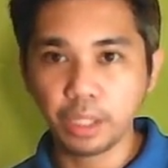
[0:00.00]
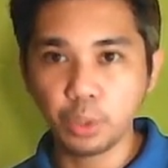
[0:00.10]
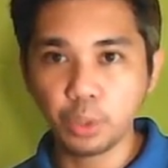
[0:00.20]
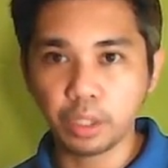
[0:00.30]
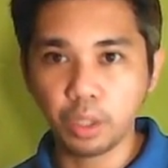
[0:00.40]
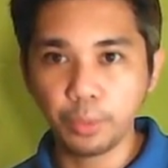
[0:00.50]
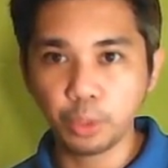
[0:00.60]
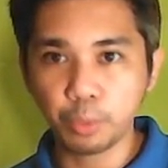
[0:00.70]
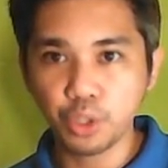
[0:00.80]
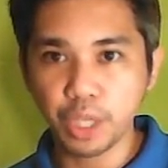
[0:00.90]
that you are going to
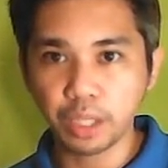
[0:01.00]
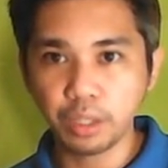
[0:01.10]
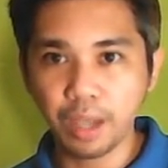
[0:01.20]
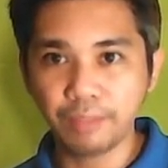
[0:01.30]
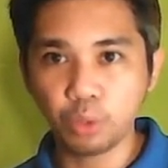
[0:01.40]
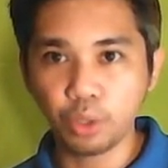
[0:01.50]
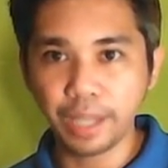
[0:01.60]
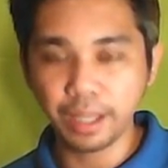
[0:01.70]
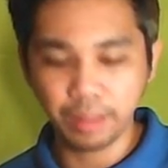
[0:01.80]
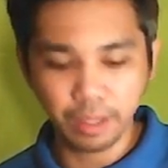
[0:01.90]
project, you have to
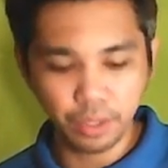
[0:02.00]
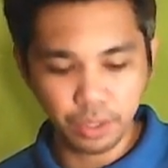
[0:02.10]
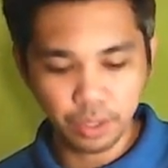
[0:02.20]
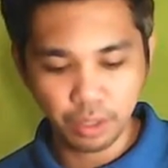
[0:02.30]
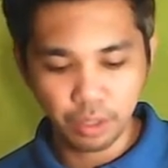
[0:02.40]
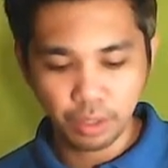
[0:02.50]
connect this